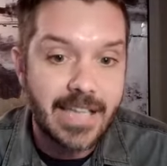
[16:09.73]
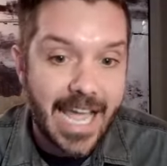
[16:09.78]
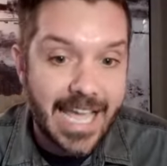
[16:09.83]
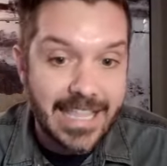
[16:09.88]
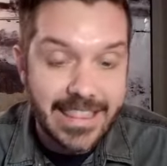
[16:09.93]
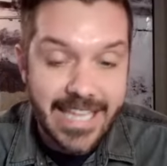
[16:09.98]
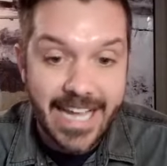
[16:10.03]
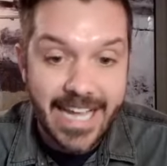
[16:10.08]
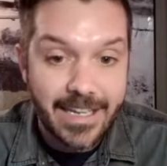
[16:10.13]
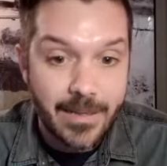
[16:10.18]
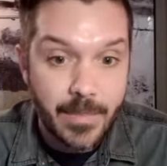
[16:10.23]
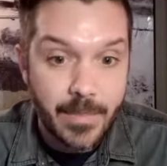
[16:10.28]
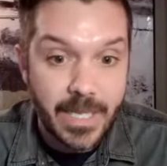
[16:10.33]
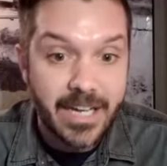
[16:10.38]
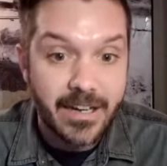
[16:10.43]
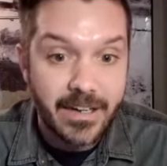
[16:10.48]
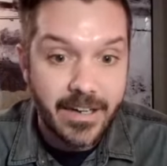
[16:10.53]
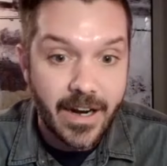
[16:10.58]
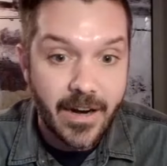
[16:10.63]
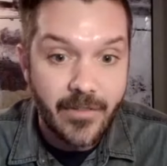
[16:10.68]
and that can be
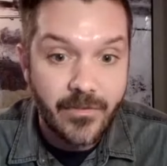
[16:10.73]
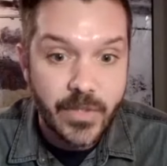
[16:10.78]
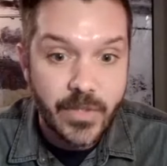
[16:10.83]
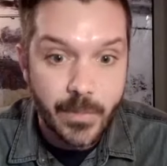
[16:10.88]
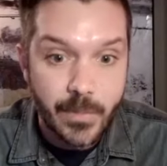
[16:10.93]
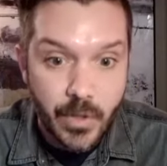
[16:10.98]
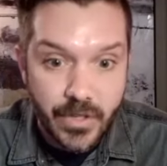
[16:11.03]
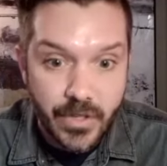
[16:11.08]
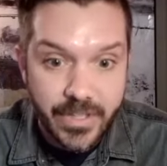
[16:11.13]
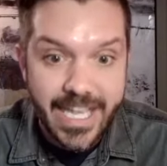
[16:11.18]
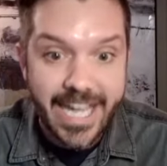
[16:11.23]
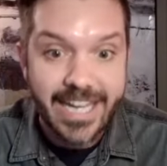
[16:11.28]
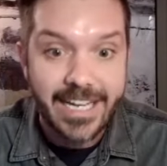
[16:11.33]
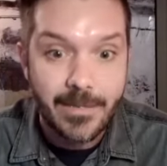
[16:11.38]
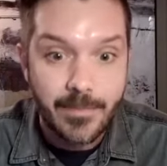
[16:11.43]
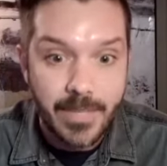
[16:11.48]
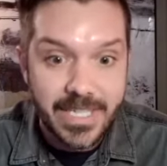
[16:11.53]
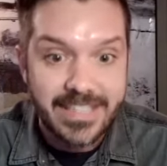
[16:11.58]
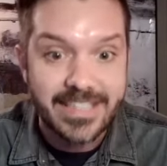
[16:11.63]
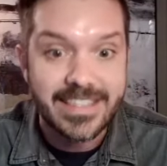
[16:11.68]
uncomfortable that
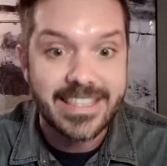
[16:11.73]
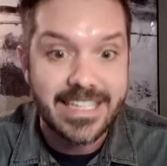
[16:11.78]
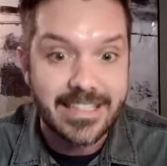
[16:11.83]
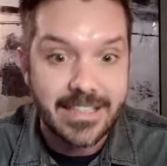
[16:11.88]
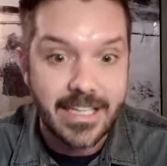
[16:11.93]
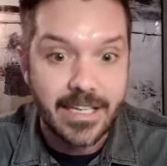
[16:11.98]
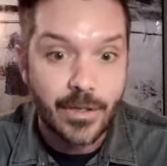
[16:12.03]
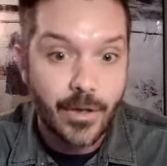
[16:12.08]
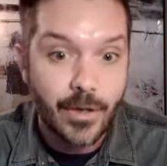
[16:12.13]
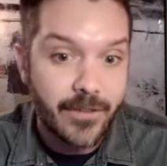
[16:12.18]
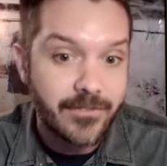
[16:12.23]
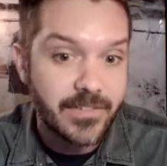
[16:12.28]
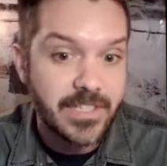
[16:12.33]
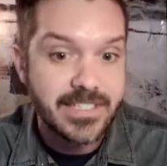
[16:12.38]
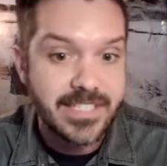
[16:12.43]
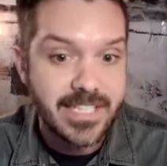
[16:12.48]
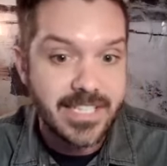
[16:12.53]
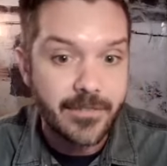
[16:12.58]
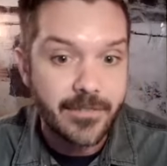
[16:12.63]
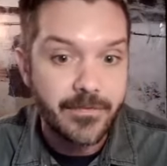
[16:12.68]
can be the thing that you have to
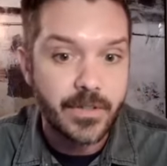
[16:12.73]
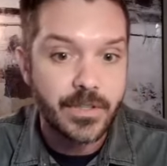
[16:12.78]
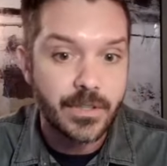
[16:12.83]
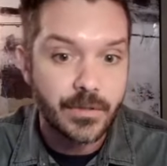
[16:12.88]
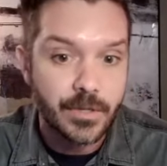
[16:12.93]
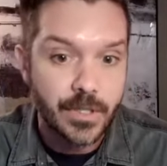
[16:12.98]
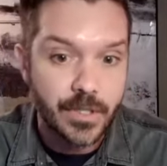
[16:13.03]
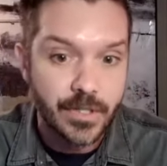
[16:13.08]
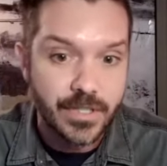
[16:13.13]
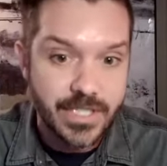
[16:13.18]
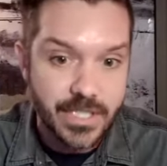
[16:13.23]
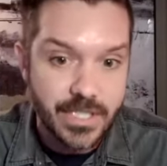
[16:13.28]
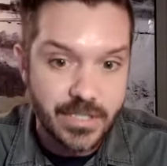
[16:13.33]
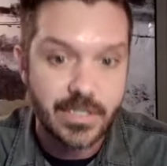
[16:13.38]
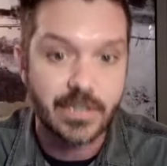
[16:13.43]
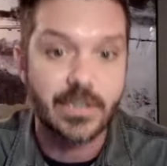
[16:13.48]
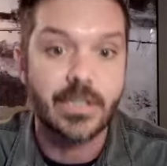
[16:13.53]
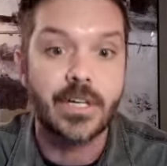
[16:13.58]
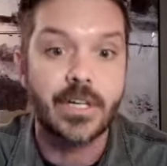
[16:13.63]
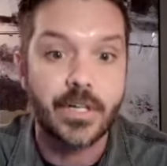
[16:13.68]
suffer through is
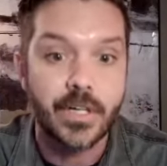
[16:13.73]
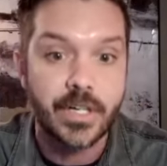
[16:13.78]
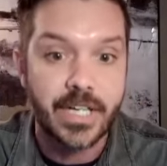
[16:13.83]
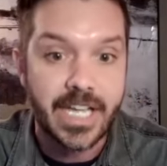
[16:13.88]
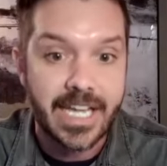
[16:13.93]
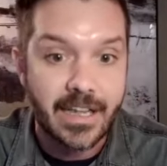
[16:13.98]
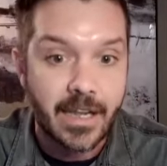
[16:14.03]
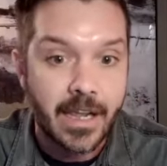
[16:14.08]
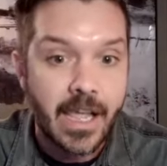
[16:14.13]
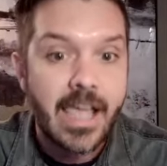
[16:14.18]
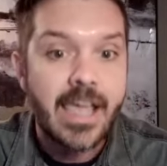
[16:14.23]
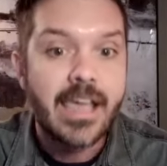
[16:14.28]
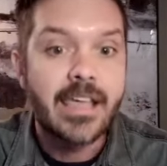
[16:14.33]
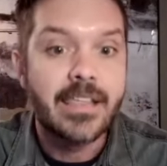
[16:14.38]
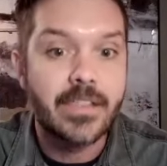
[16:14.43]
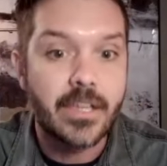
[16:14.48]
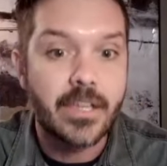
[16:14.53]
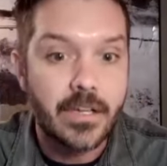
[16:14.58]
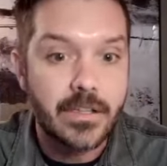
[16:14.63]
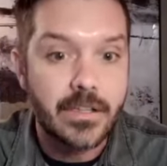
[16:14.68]
just learning
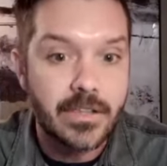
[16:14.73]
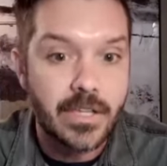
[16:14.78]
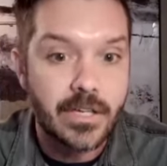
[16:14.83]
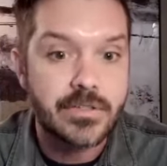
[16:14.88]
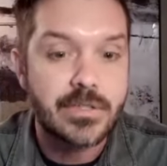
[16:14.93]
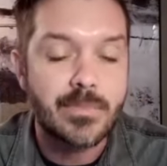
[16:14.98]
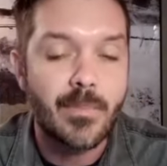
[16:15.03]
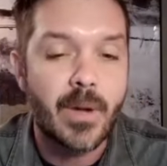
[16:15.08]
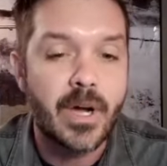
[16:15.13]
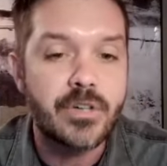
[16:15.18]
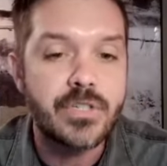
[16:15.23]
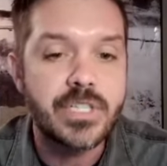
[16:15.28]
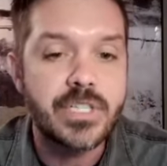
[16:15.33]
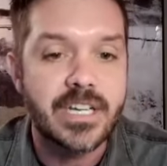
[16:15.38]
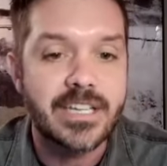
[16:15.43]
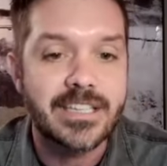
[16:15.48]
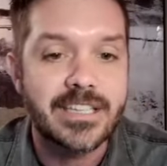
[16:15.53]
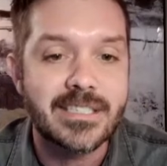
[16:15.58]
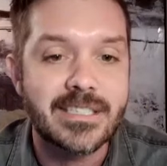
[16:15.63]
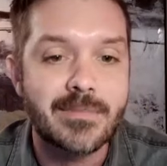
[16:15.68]
the those
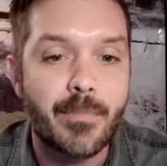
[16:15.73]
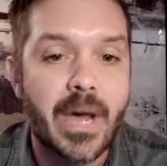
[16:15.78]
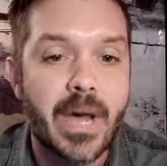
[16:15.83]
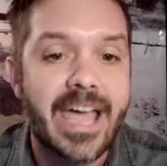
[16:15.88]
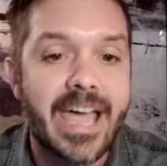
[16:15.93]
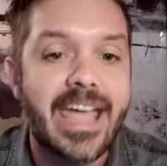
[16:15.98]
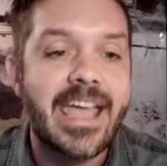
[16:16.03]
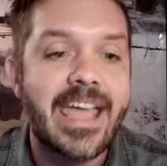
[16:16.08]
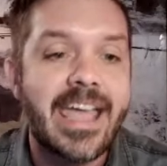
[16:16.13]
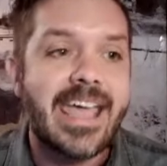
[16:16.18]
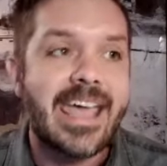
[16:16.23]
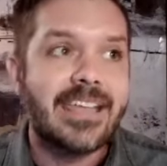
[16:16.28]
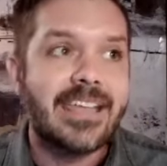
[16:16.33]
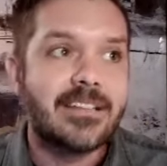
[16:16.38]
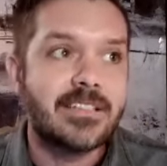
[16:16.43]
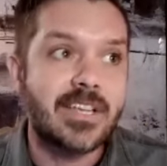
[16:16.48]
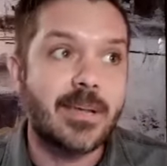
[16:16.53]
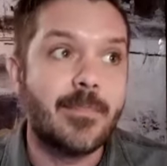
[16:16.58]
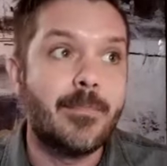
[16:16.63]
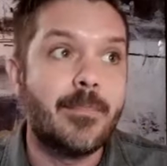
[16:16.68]
motions but
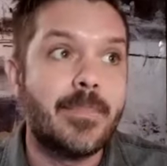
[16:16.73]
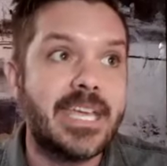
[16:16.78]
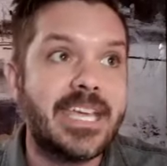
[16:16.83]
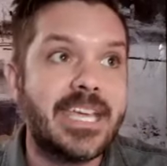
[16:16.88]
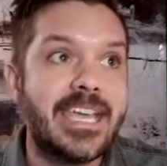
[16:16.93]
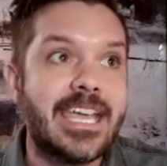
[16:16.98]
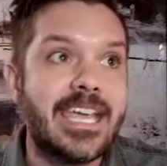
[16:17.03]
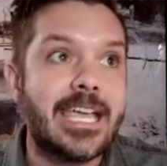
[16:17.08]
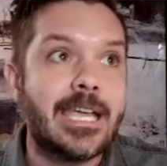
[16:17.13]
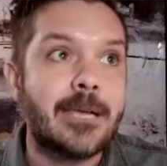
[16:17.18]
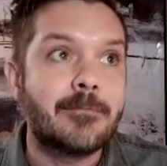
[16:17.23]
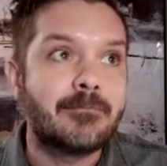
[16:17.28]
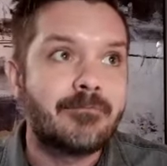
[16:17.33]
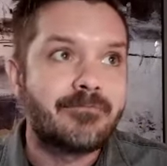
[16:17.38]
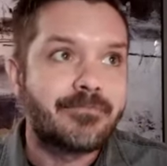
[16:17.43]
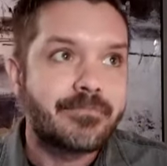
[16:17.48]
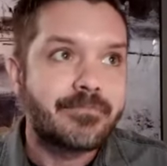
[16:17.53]
to me